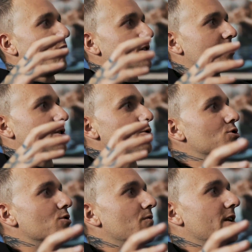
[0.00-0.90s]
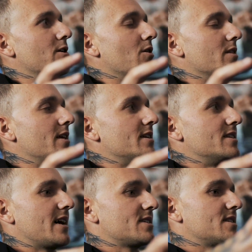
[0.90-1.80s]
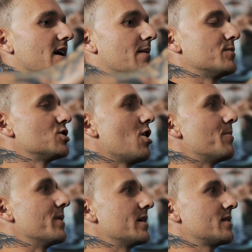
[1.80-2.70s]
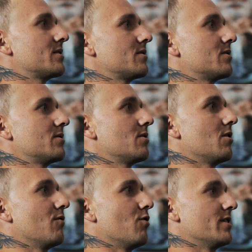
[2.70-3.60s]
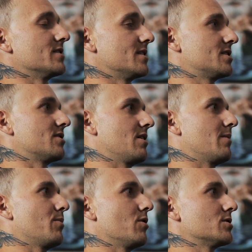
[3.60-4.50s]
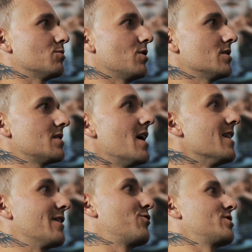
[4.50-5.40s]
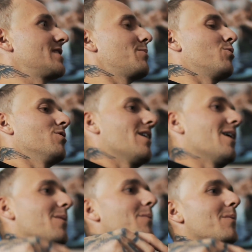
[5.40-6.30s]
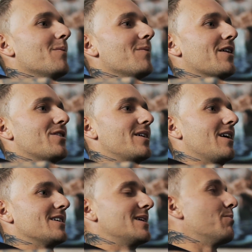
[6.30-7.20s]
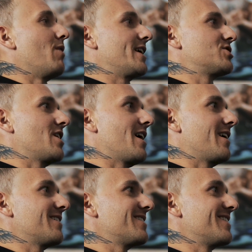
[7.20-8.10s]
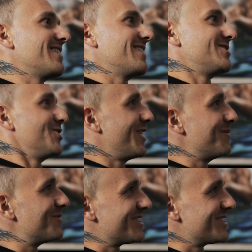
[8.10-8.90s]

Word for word: watch a YouTube video on the exact same topic of what this Instagram post was. Like for example, I think I see Mike Chang. Do you know him?